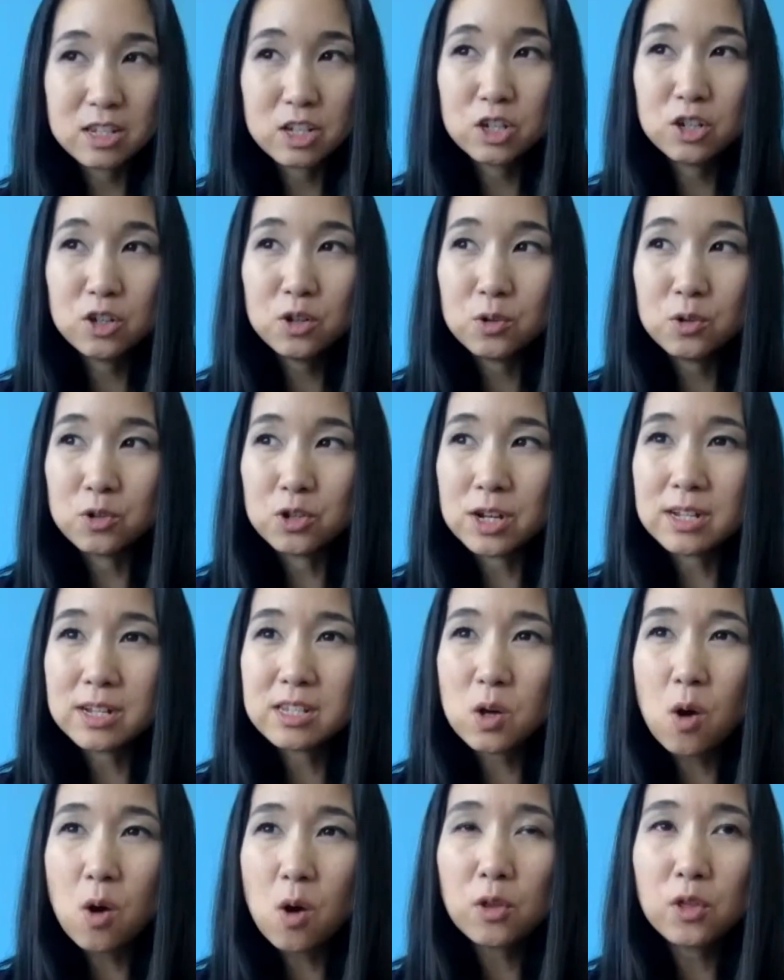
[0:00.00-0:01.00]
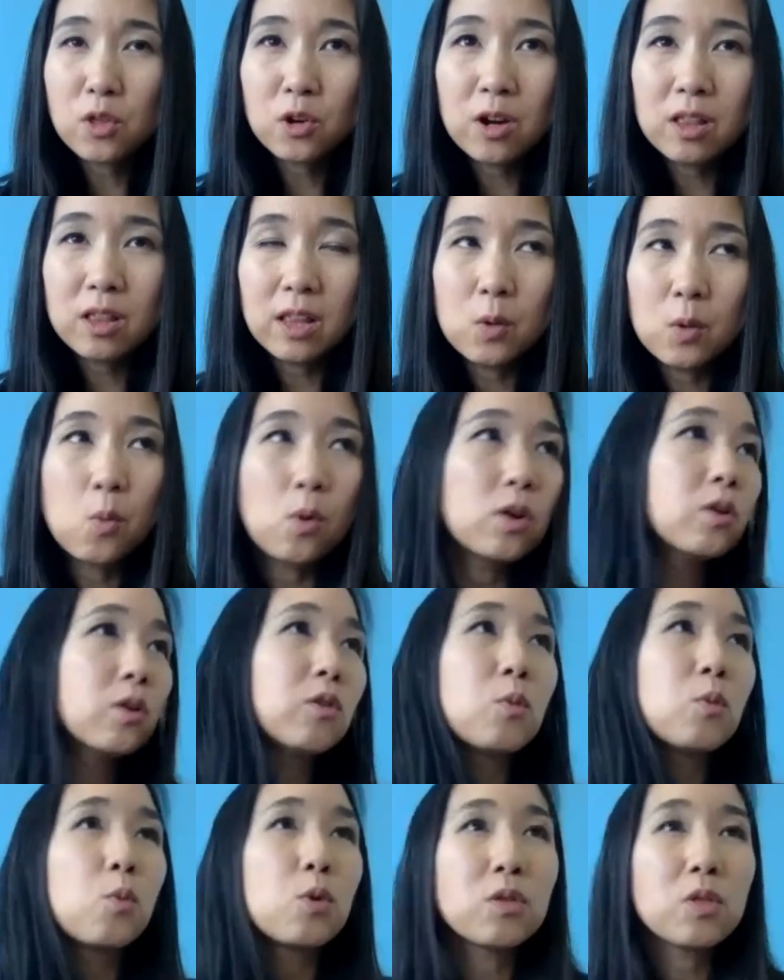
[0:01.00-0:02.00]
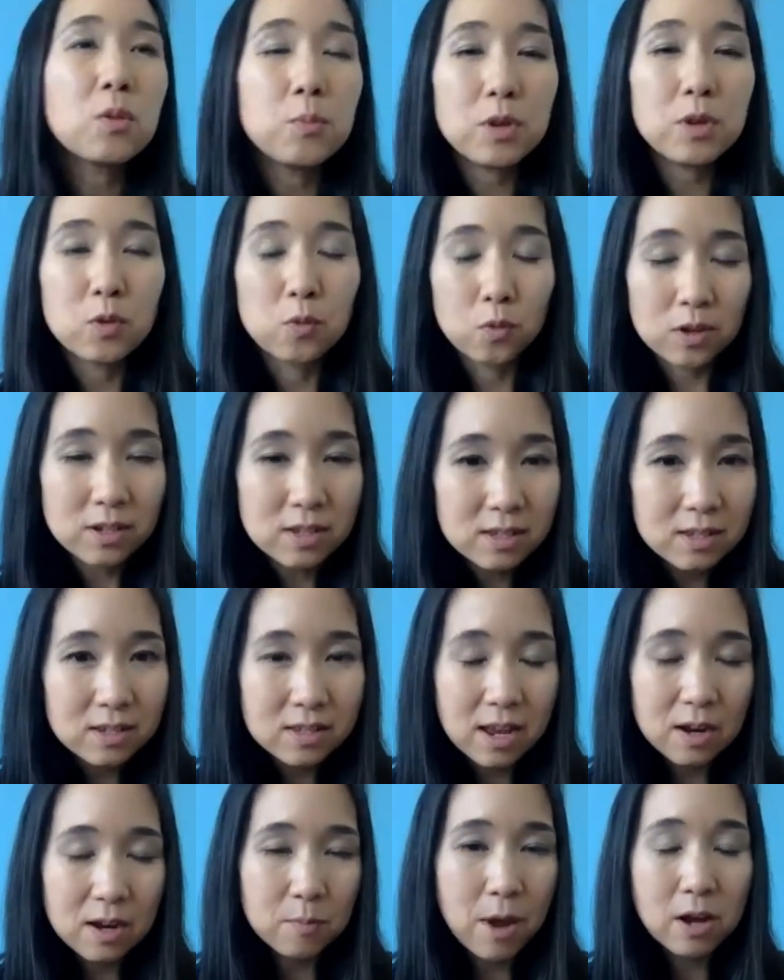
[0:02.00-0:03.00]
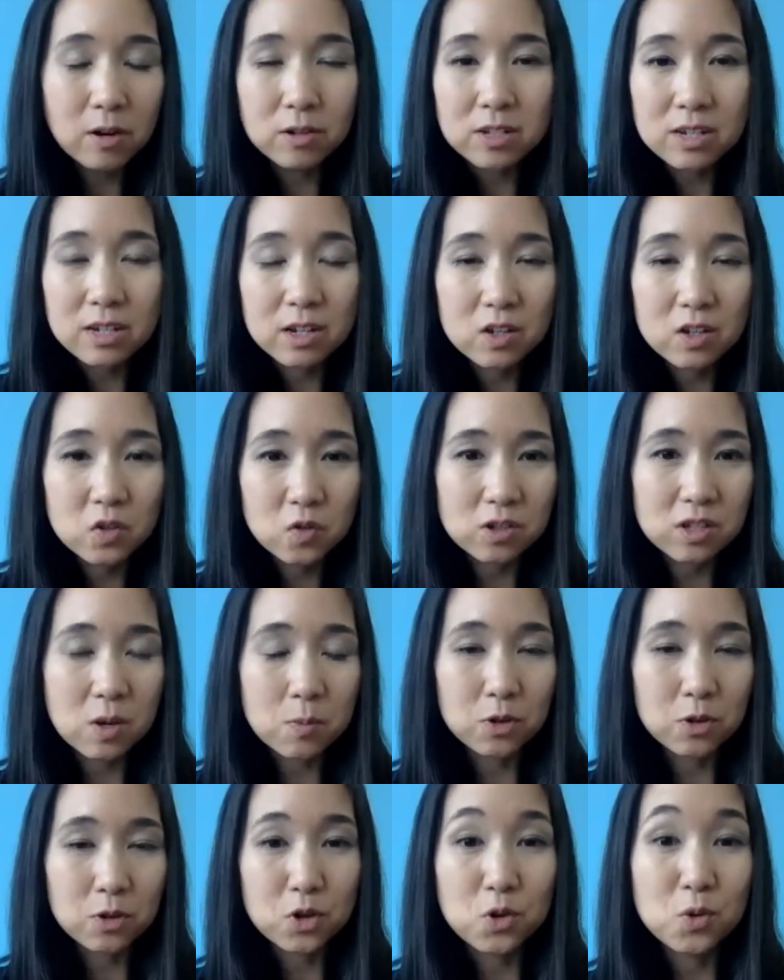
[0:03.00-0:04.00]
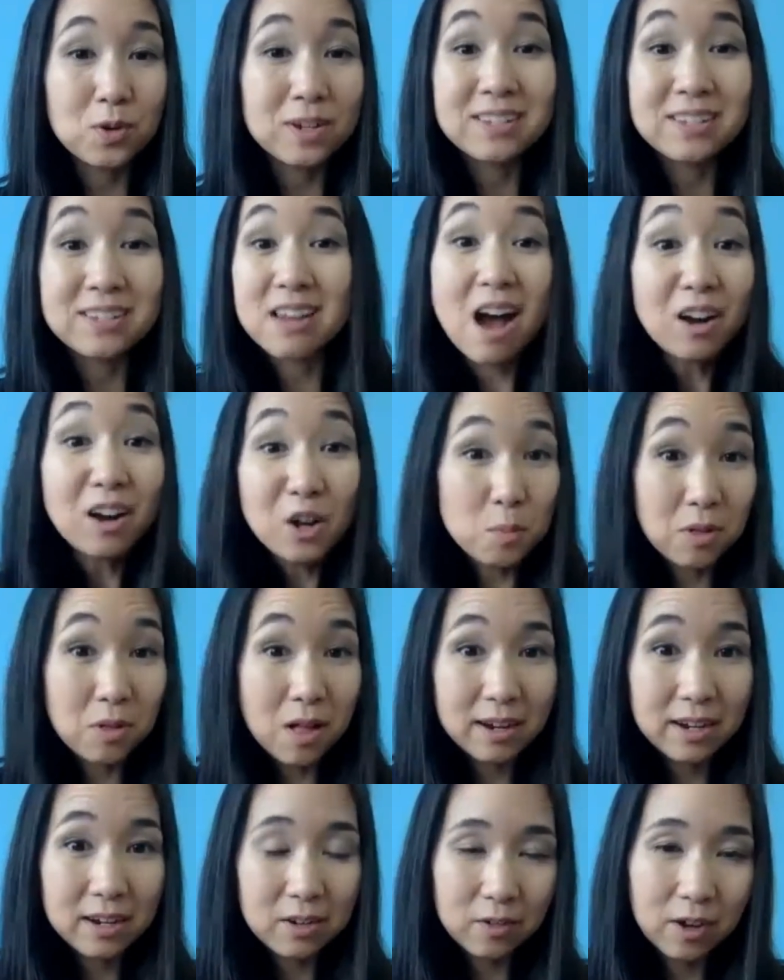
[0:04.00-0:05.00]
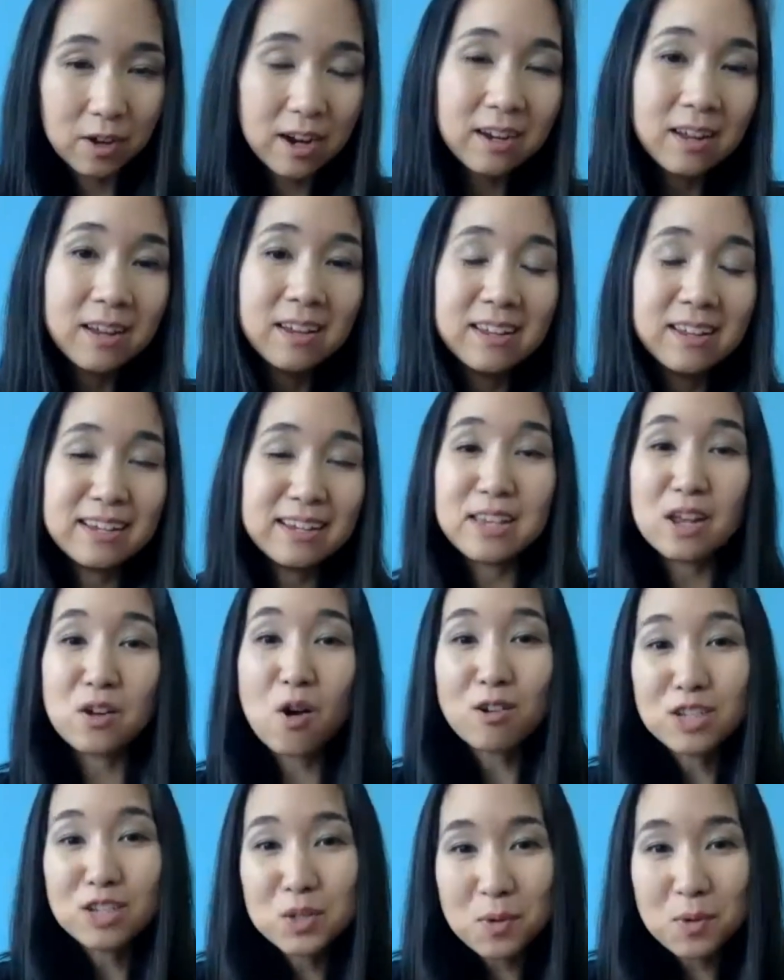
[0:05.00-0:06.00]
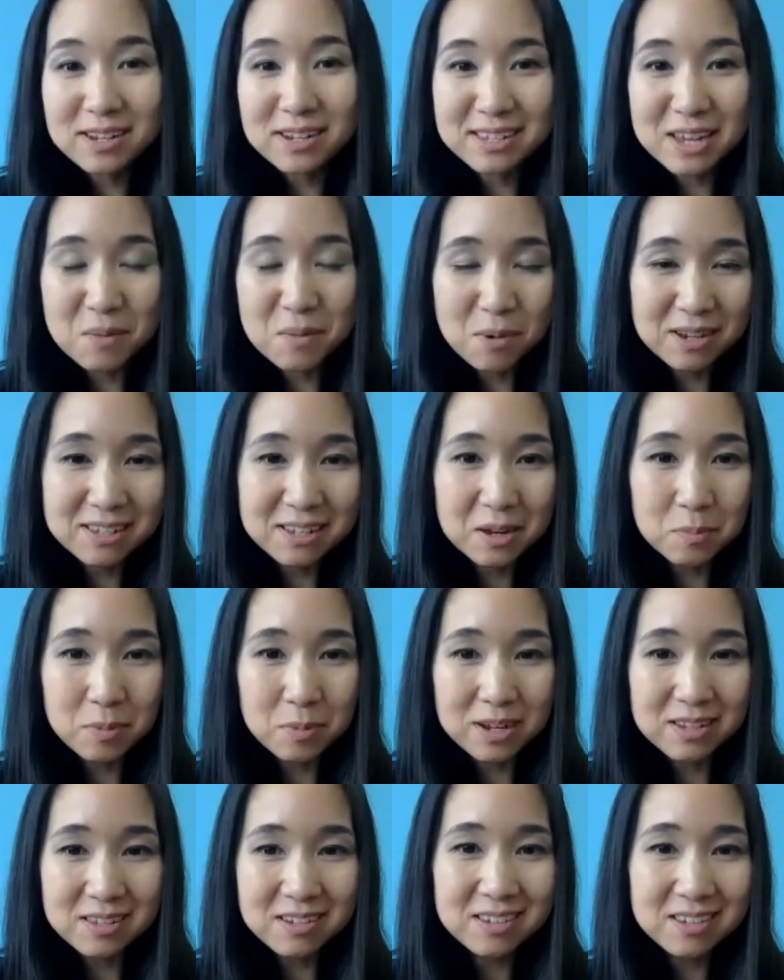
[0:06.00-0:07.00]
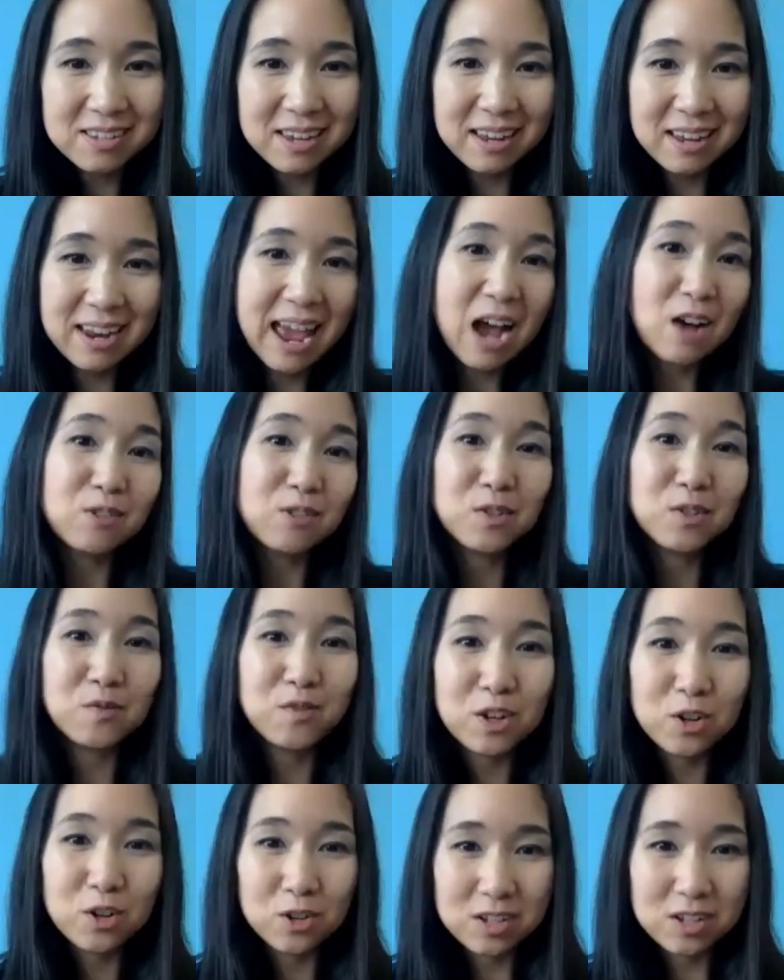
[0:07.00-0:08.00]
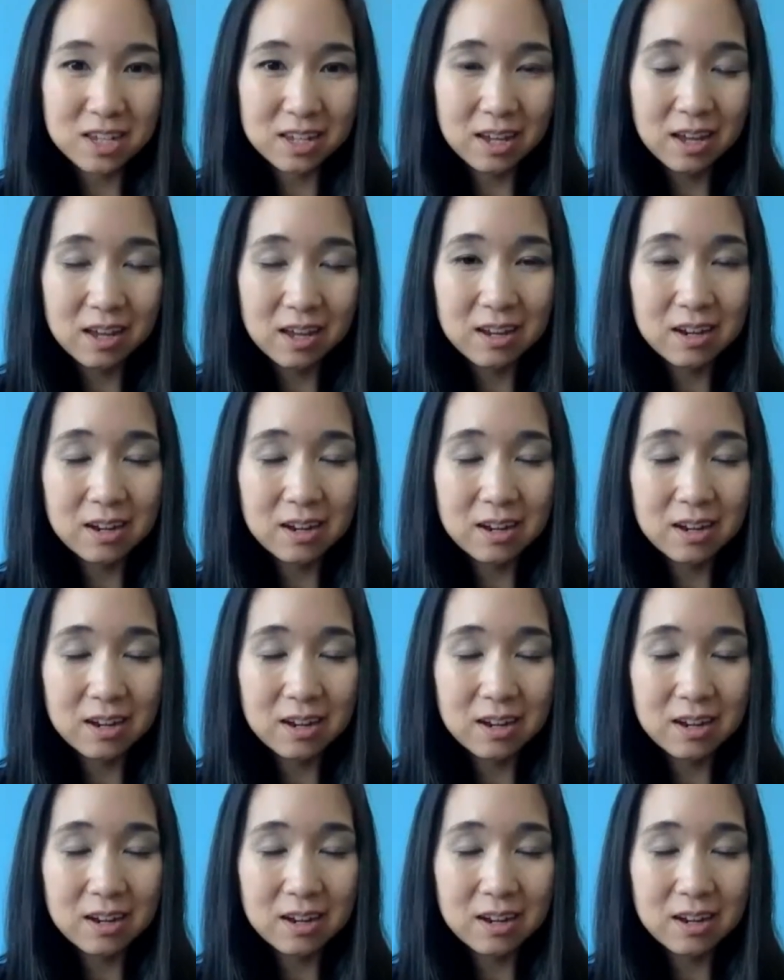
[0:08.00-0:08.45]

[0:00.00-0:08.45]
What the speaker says: huge. And so are there, what are the big risks and penalties for someone who is not compliant, right? Is that also on a state by state basis, and how severe does it get?